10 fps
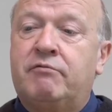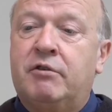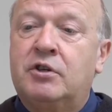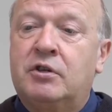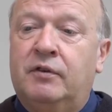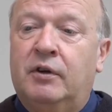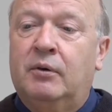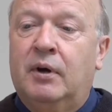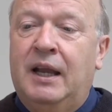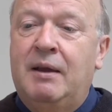in front of
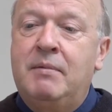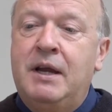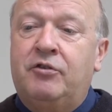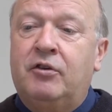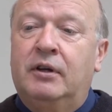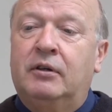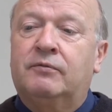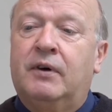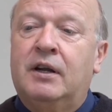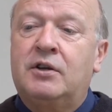you, and immediately you'll
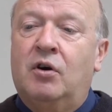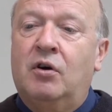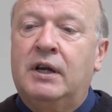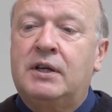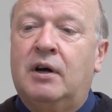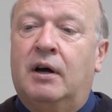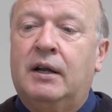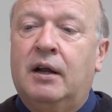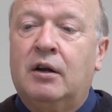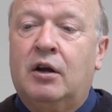find a donkey
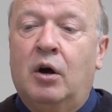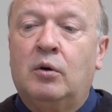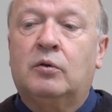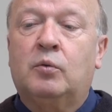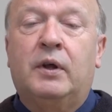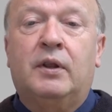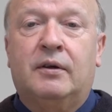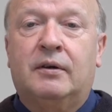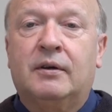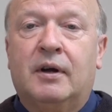tied and a colt with
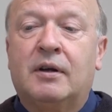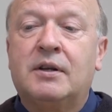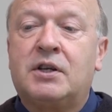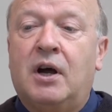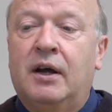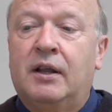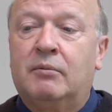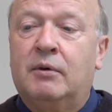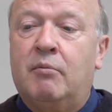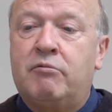her. Untie
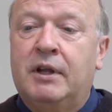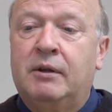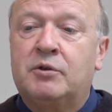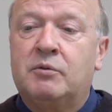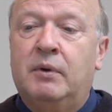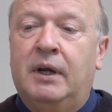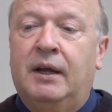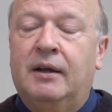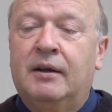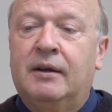them and bring them to
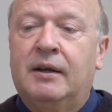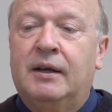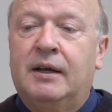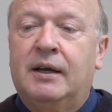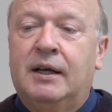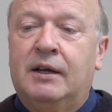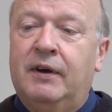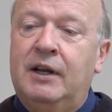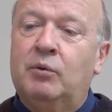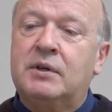me. If
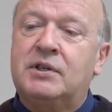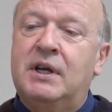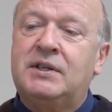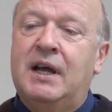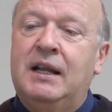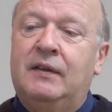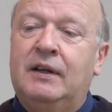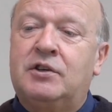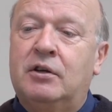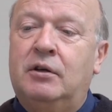anyone says
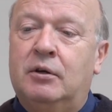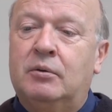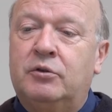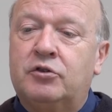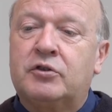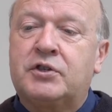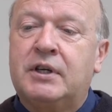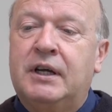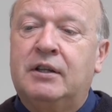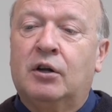anything to you, you shall
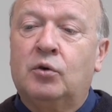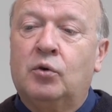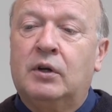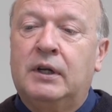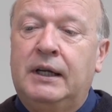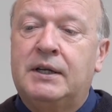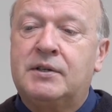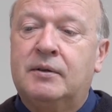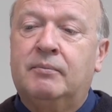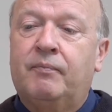say the Lord
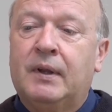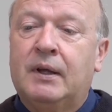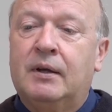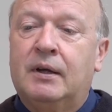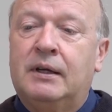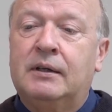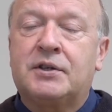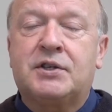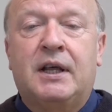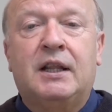needs them, and he'll
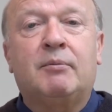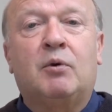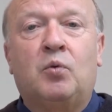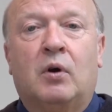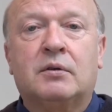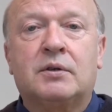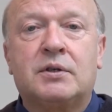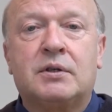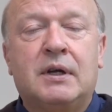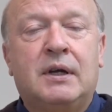send them at
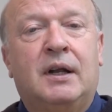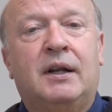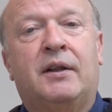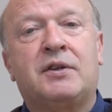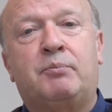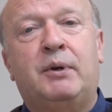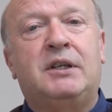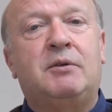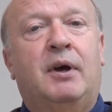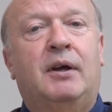once." Now there's a
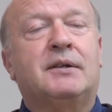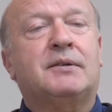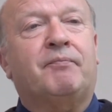big debate.